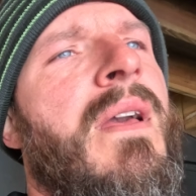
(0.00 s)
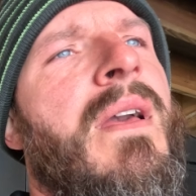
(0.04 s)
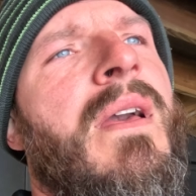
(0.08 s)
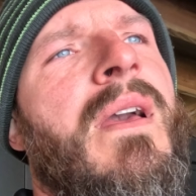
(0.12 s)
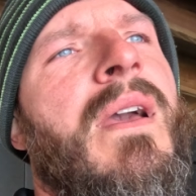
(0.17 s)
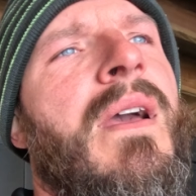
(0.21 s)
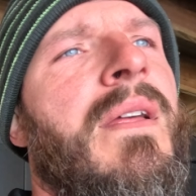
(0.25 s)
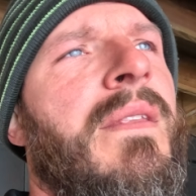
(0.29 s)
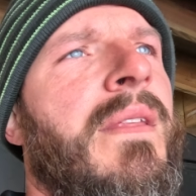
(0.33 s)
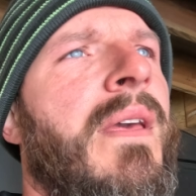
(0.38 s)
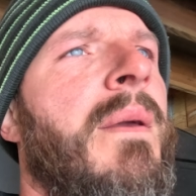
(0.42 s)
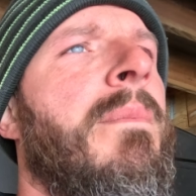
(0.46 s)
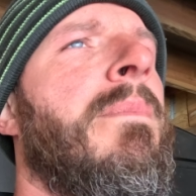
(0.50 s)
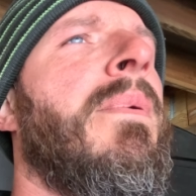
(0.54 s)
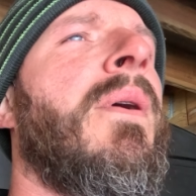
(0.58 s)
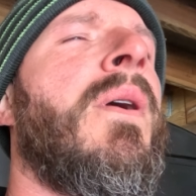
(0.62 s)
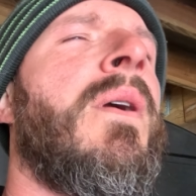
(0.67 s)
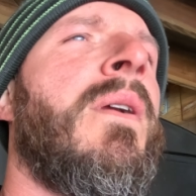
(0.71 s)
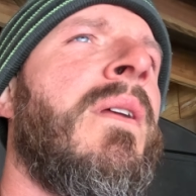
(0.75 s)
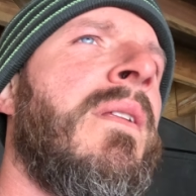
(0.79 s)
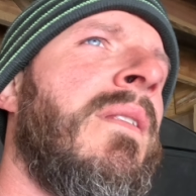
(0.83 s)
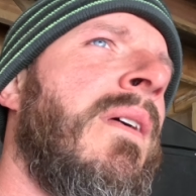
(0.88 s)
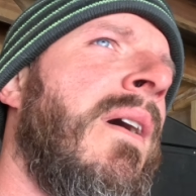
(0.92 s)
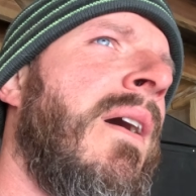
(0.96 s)
and they
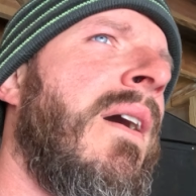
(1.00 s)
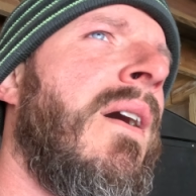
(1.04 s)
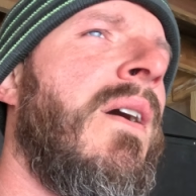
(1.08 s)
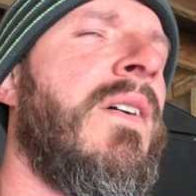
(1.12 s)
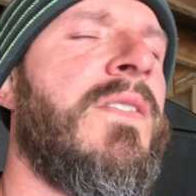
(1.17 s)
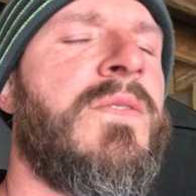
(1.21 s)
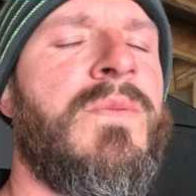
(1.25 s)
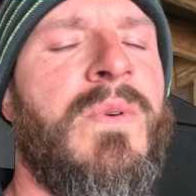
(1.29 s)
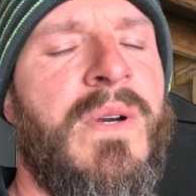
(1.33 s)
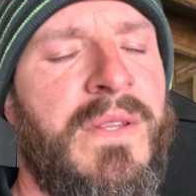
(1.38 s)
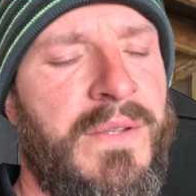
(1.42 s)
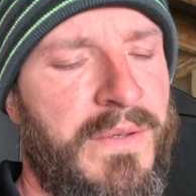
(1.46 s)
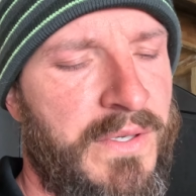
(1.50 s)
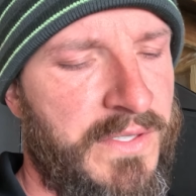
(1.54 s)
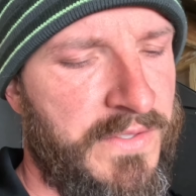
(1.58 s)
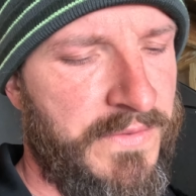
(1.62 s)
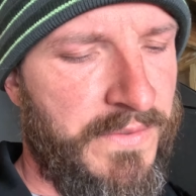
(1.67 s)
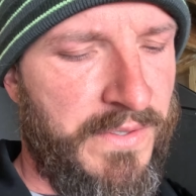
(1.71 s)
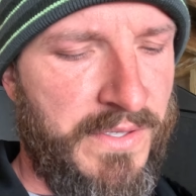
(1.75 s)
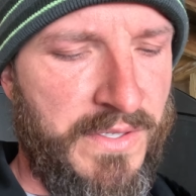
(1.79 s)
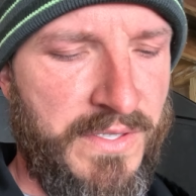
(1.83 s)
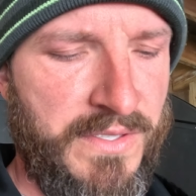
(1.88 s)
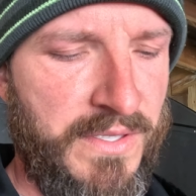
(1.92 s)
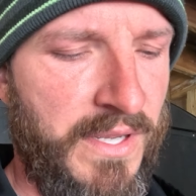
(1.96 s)
burn in the house, whether it's
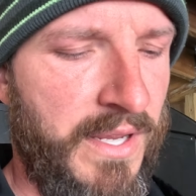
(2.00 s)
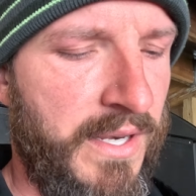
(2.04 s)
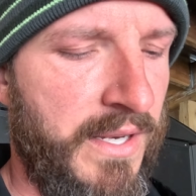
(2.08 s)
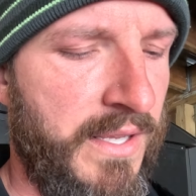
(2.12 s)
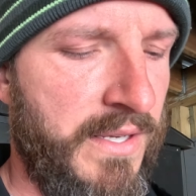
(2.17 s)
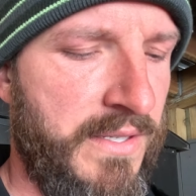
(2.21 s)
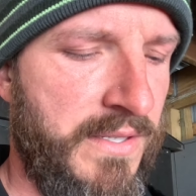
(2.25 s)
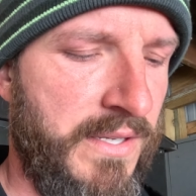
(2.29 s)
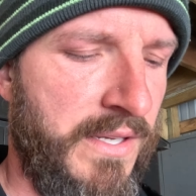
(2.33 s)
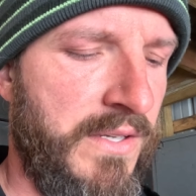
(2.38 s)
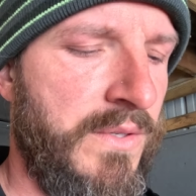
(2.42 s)
for aesthetics.